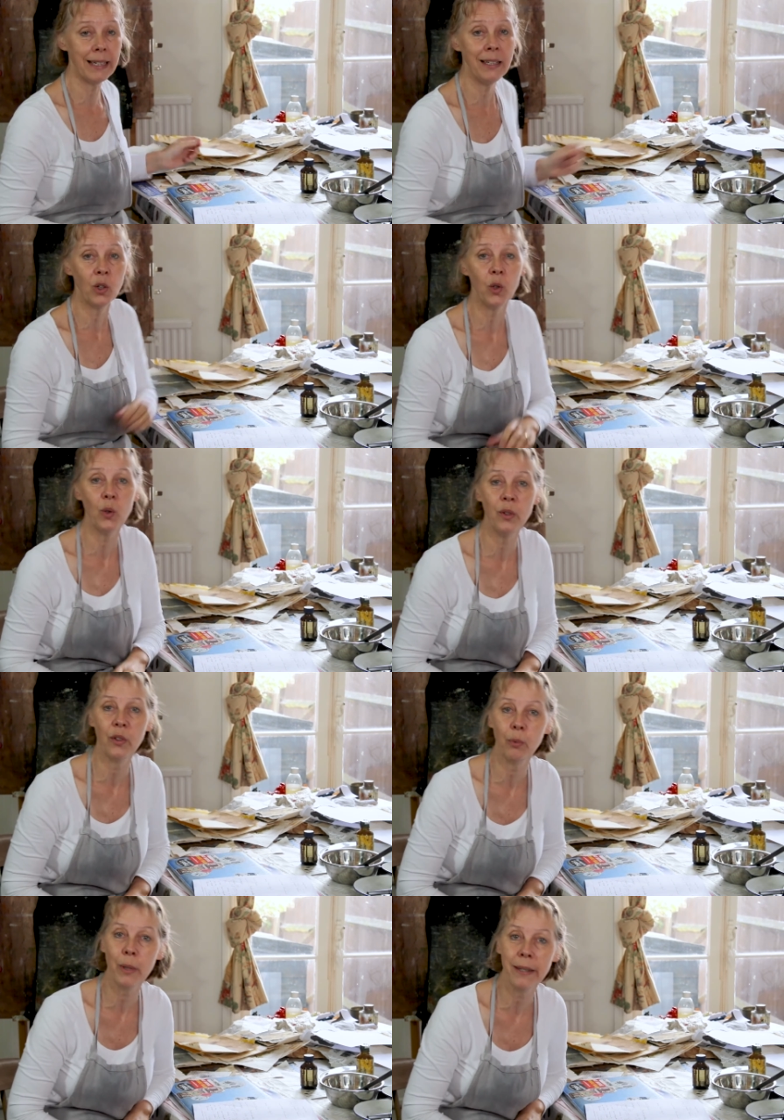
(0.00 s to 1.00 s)
in
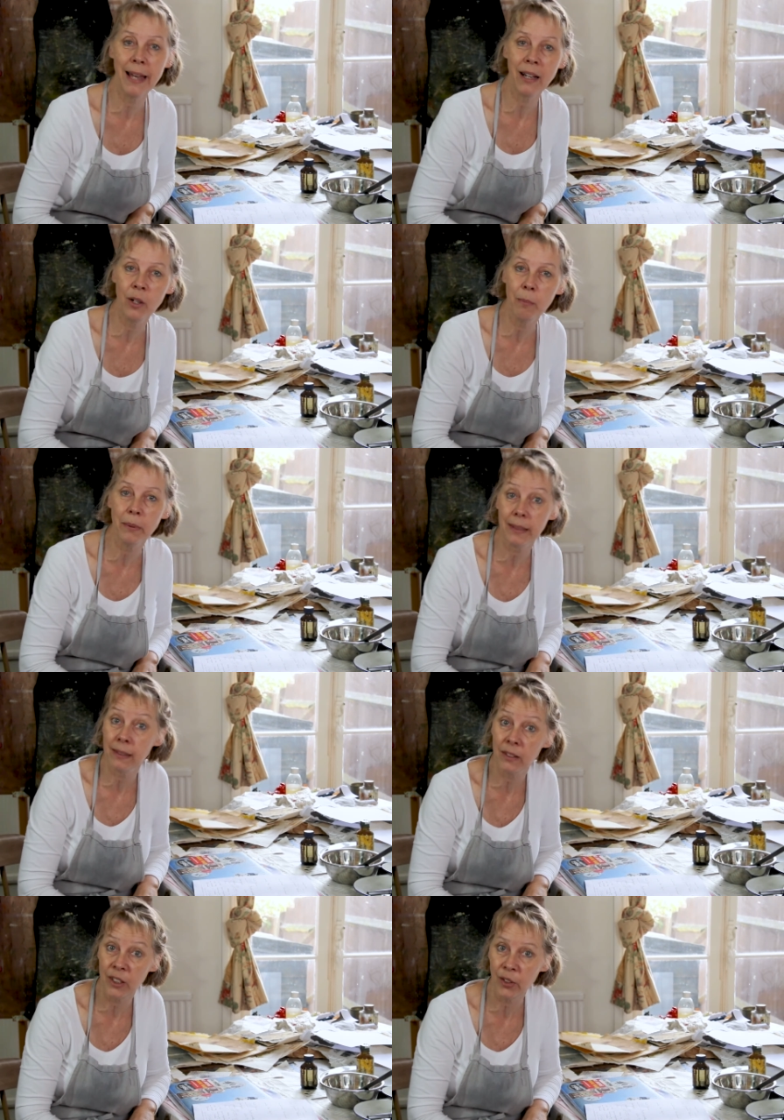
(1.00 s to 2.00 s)
accordance with their
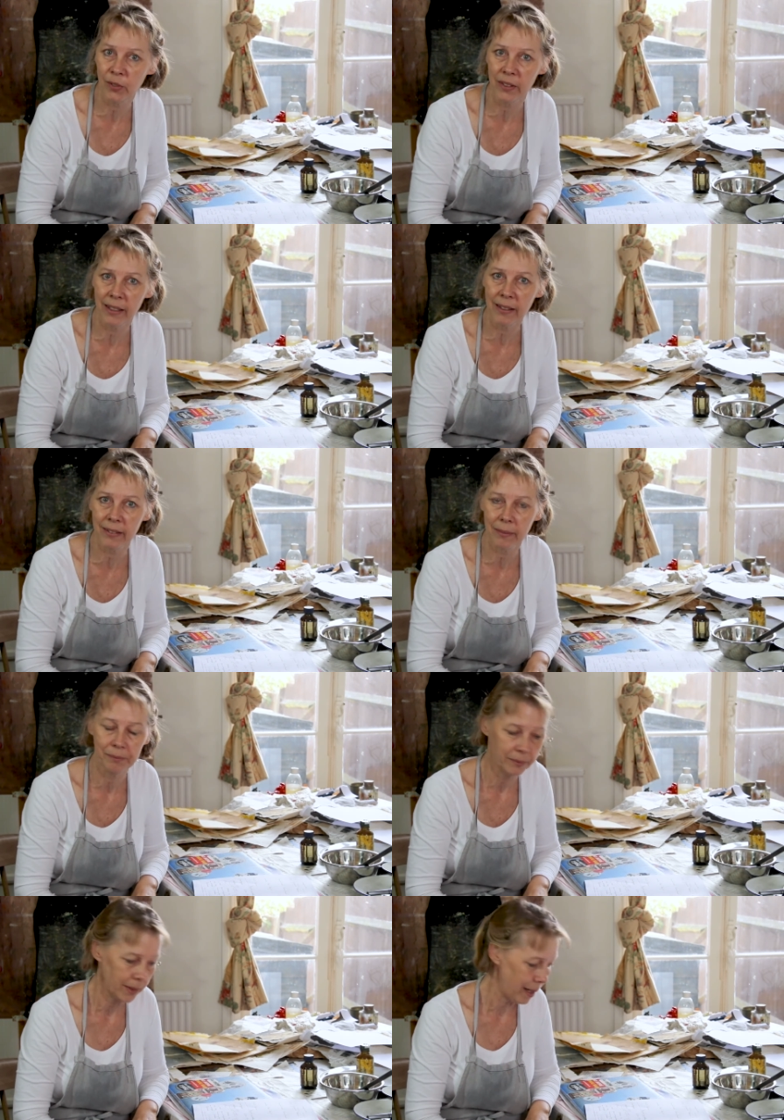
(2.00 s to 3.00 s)
compositional usefulness.
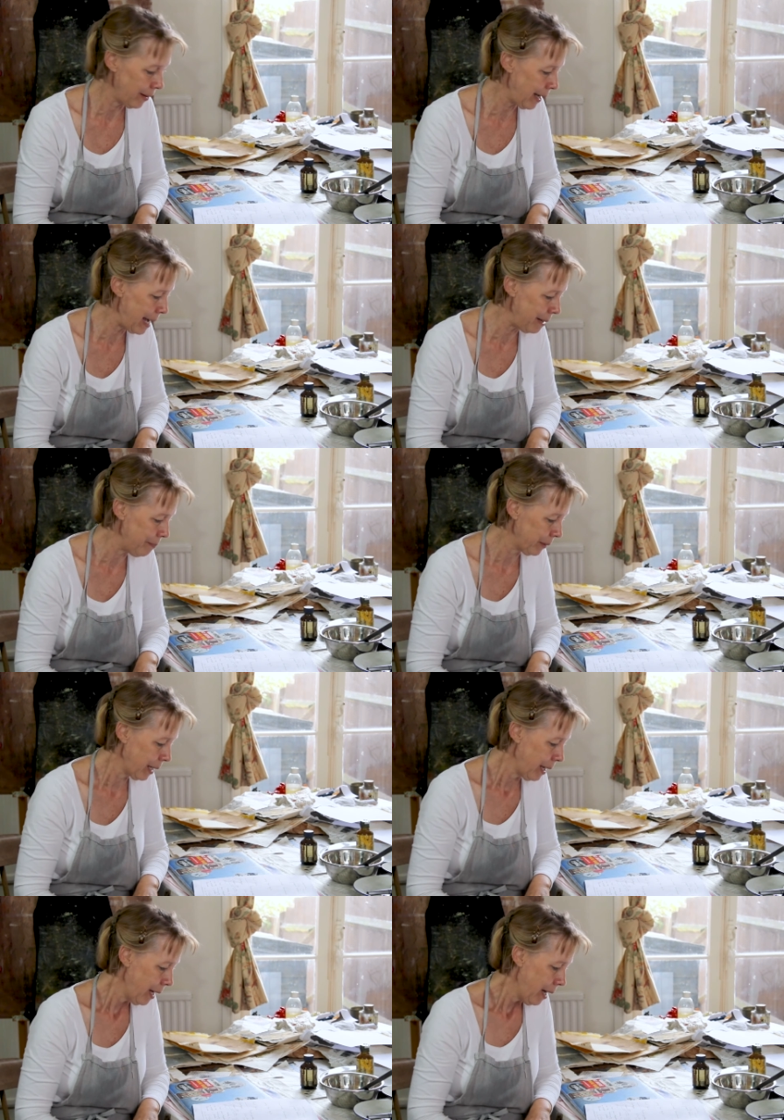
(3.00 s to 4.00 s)
Okay,
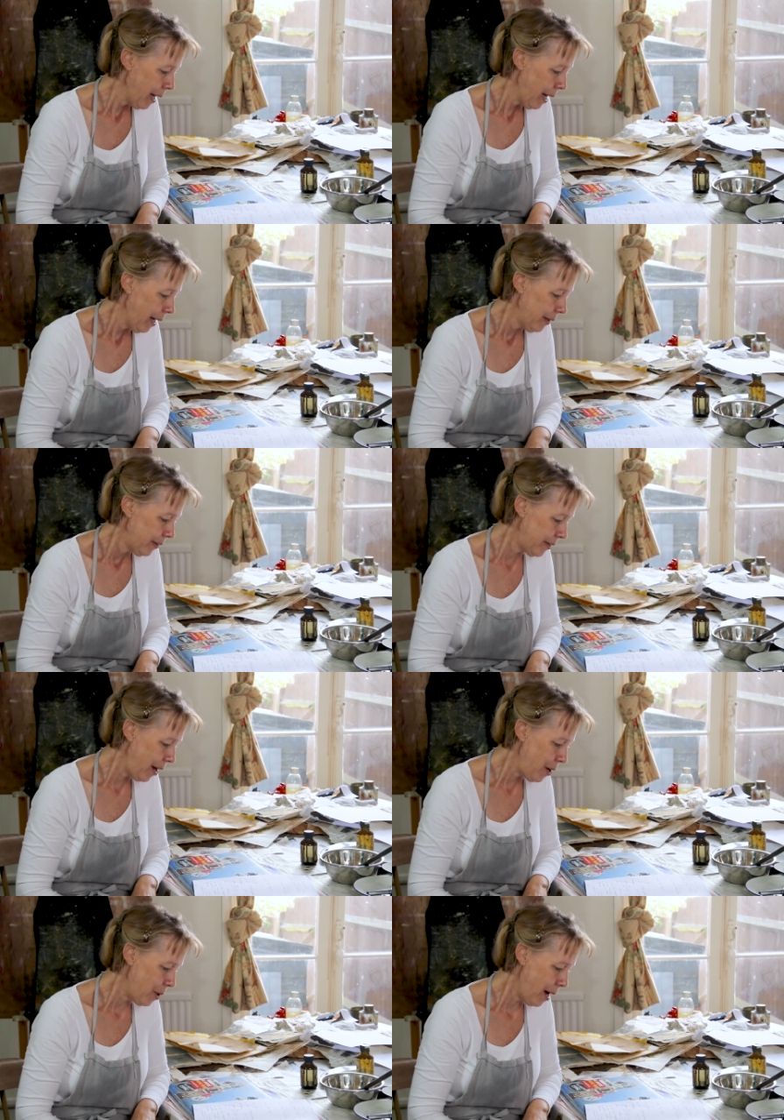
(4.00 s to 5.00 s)

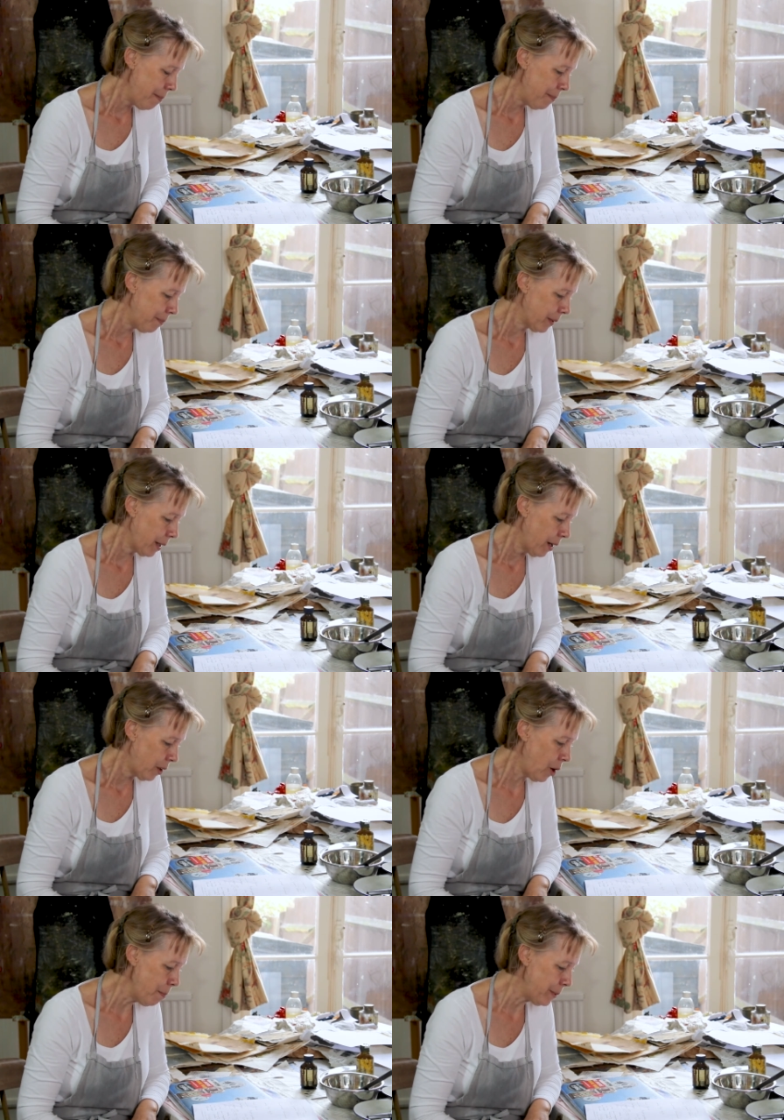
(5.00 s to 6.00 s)
so
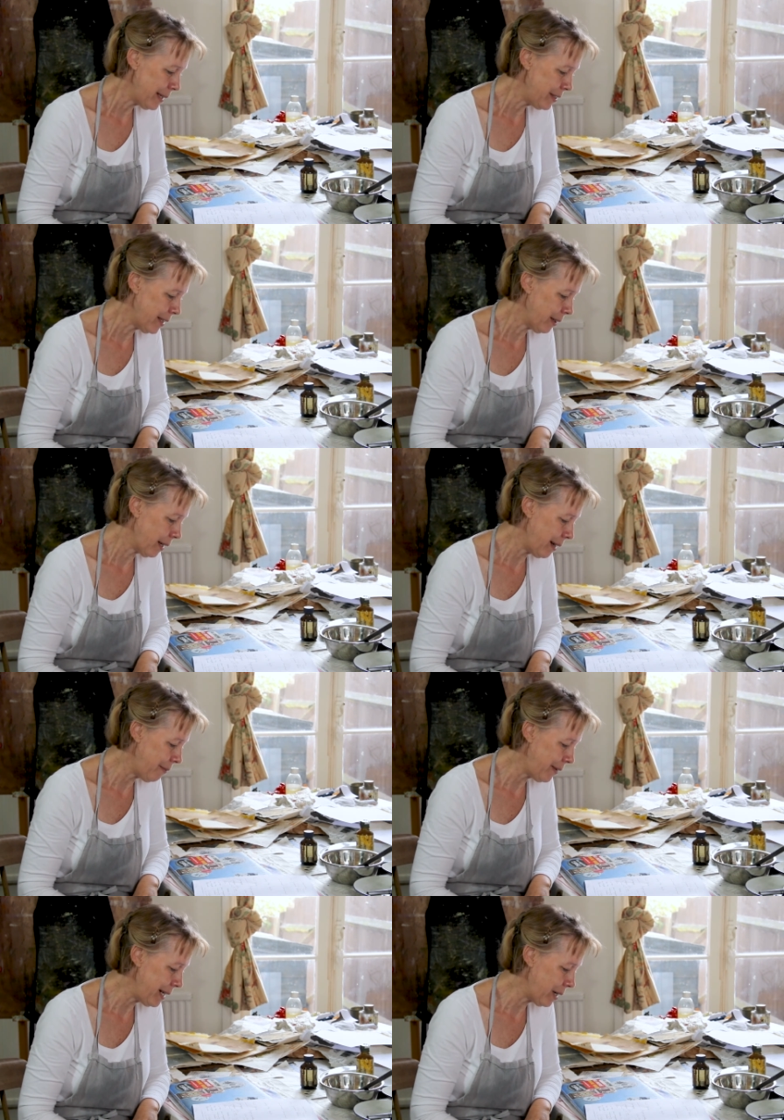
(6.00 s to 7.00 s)
composition, a
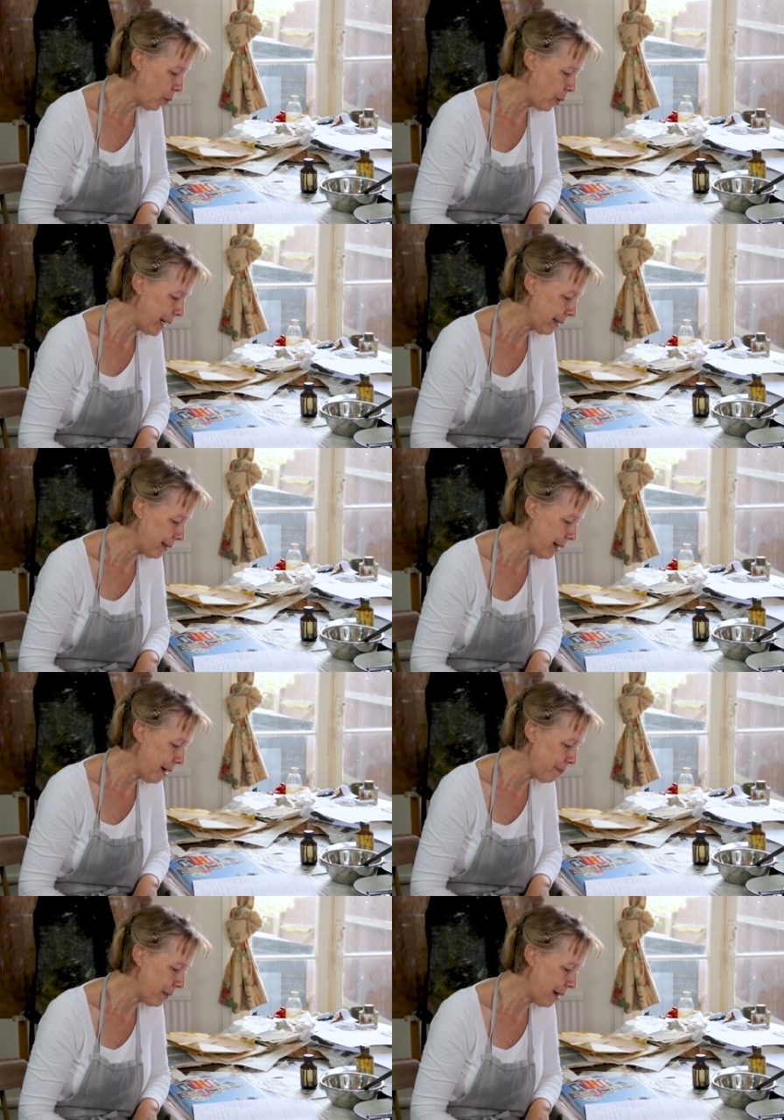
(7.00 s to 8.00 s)
very quick
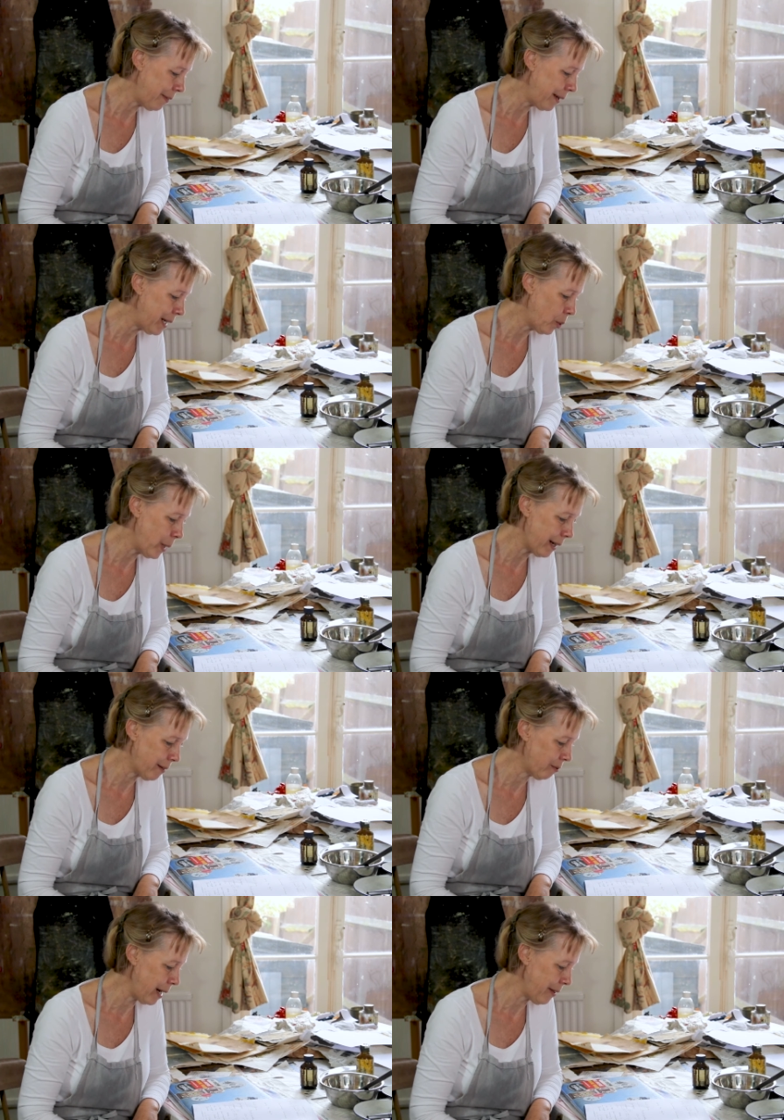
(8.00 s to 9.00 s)

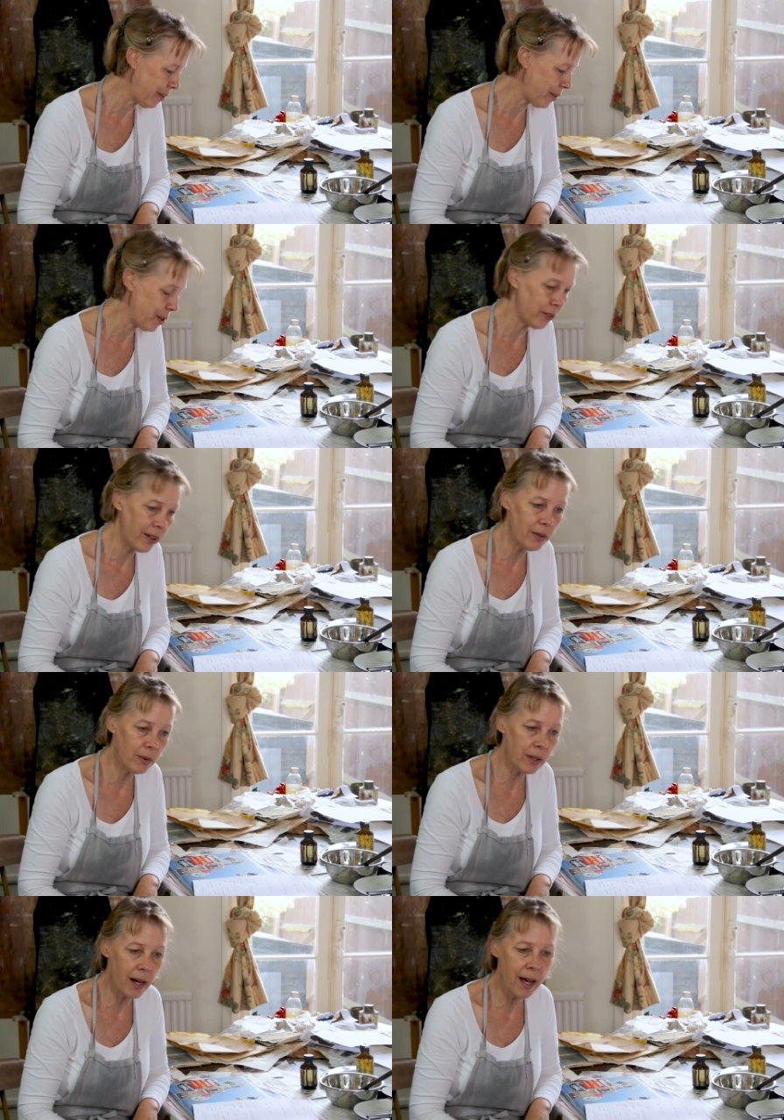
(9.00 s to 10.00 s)
run through. So
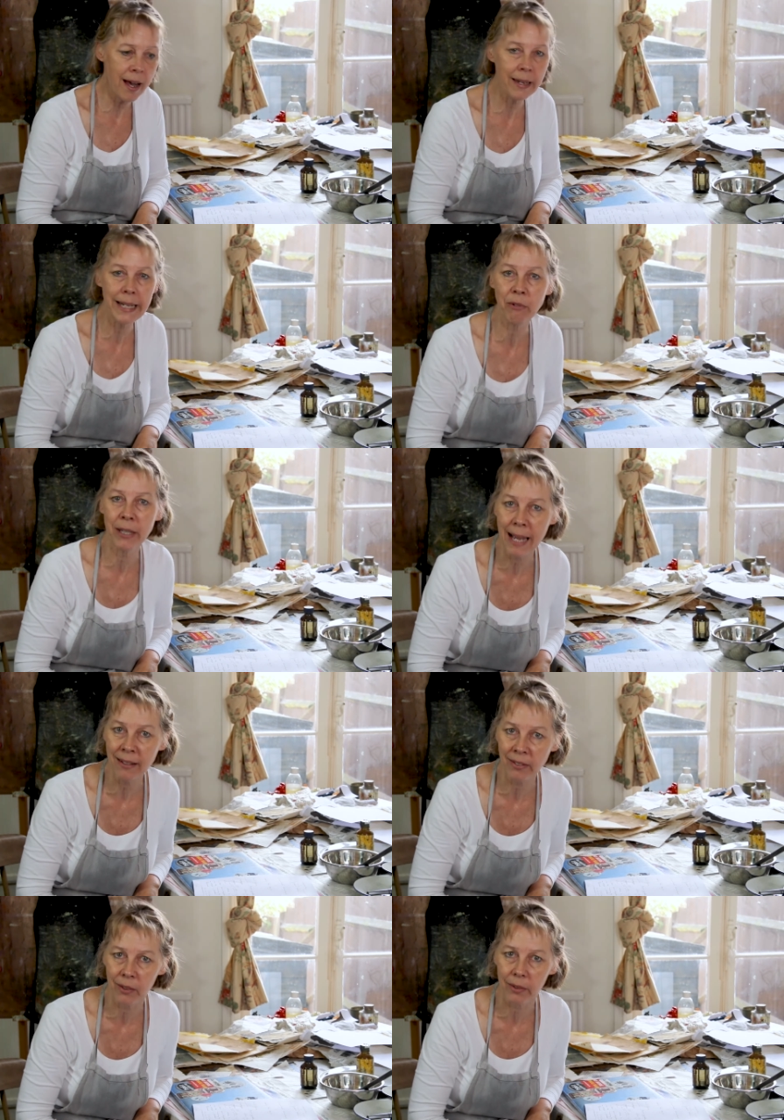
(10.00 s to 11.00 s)
early
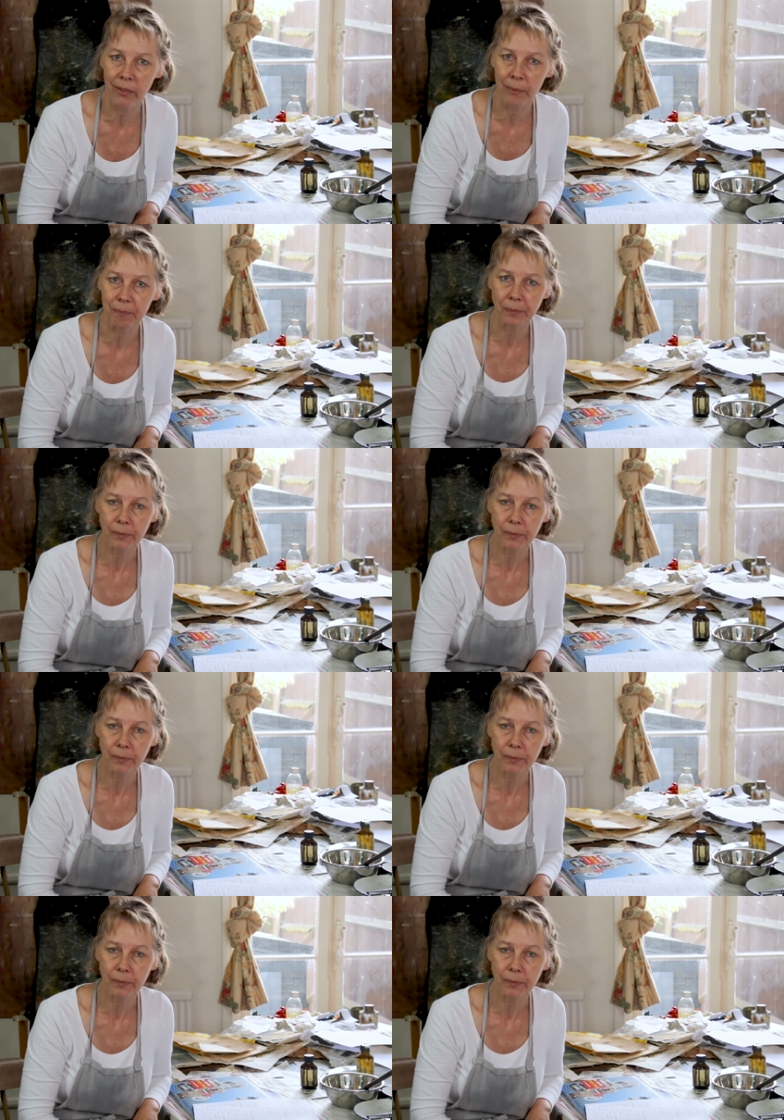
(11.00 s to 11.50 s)
Renaissance